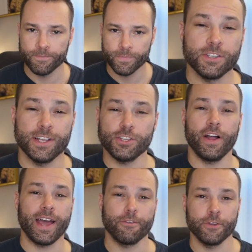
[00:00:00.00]
So that's all
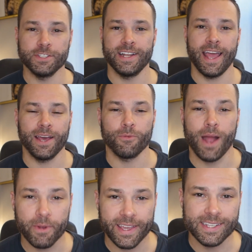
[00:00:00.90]
I got for you today on
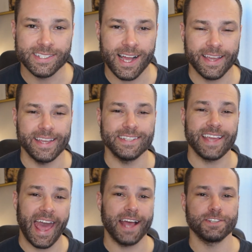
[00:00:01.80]
Robert Kiyosaki's
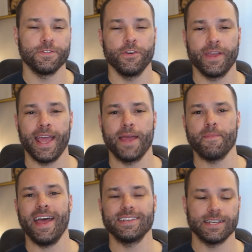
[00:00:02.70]
Cashflow Game.
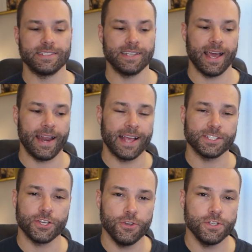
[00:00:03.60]
As I said, it has
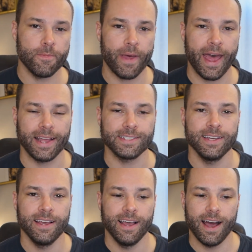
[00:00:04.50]
a huge impact
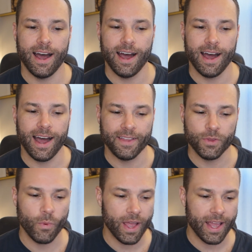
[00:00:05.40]
on
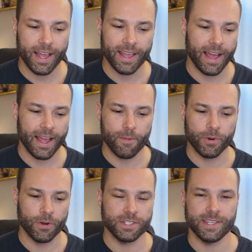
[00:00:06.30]
the way I
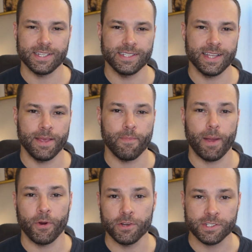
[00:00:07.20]
approach this in my
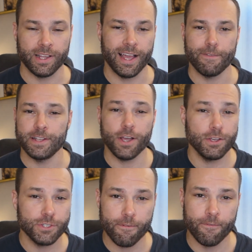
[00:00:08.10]
personal life. It's
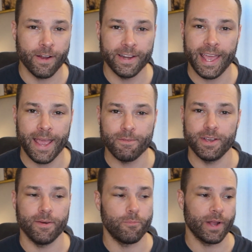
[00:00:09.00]
also a fun game
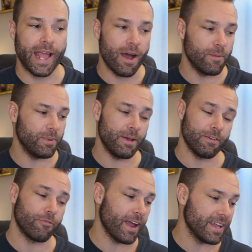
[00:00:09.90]
to bring out and play
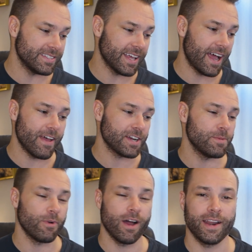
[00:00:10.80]
with friends. I've
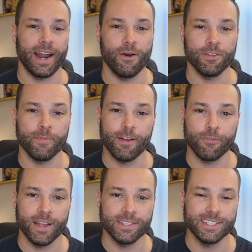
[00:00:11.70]
actually brought it out with my
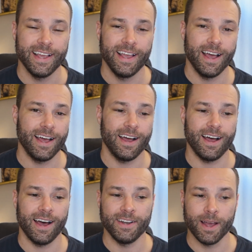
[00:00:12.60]
friends
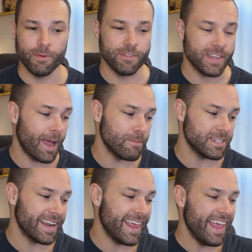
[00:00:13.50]
a number of times,
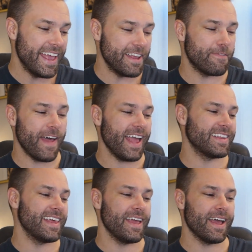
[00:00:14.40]
and in
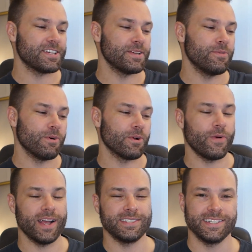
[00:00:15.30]
fact, they actually will
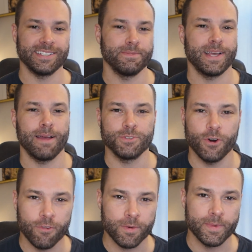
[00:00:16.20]
request this sometimes
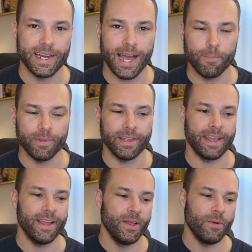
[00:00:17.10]
over
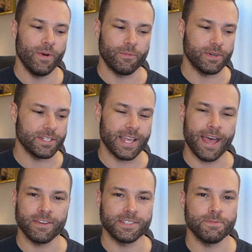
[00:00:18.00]
Monopoly when we're just
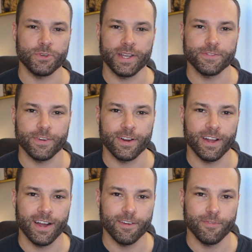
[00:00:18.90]
having some drinks for
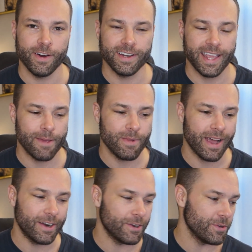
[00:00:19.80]
a fun game
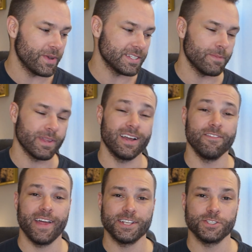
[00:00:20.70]
night or doing something
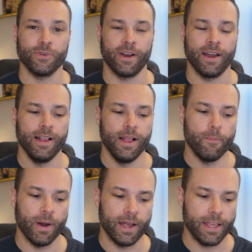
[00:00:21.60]
of that sort.
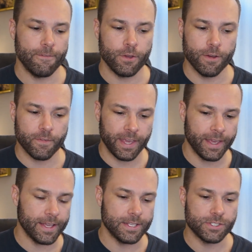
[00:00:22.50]
But if you have
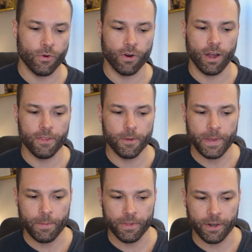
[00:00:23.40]
kids or other
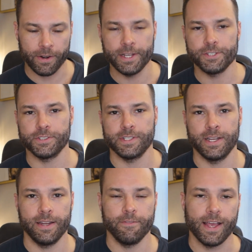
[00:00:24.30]
people that are interested
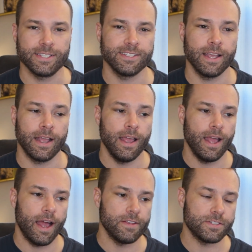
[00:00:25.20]
in investing,
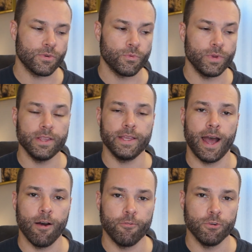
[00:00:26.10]
this is a really
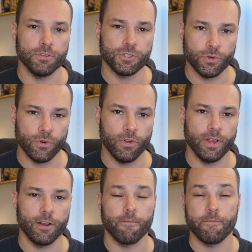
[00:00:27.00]
helpful
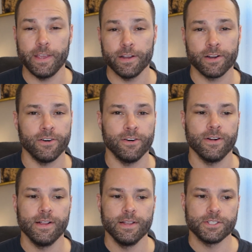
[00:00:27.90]
tool or
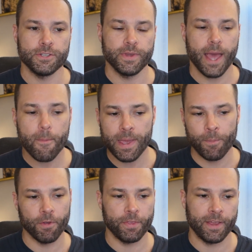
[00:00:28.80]
vehicle to get
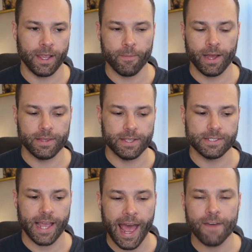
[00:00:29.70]
people thinking about
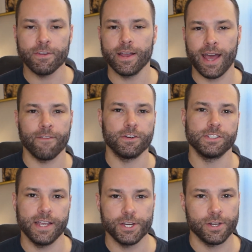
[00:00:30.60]
this, having a
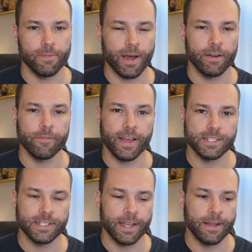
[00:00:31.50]
conversation about
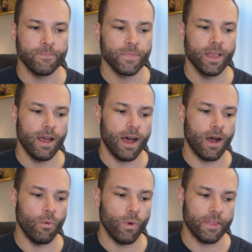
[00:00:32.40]
investing,
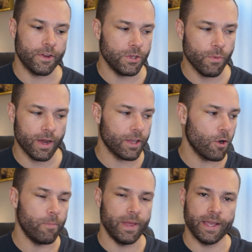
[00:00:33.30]
whether you want to
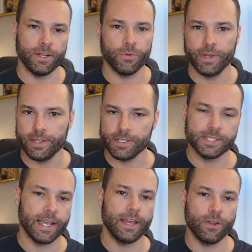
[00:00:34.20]
go big into real
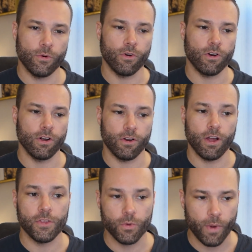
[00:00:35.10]
estate or
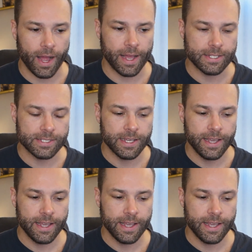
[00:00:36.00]
otherwise.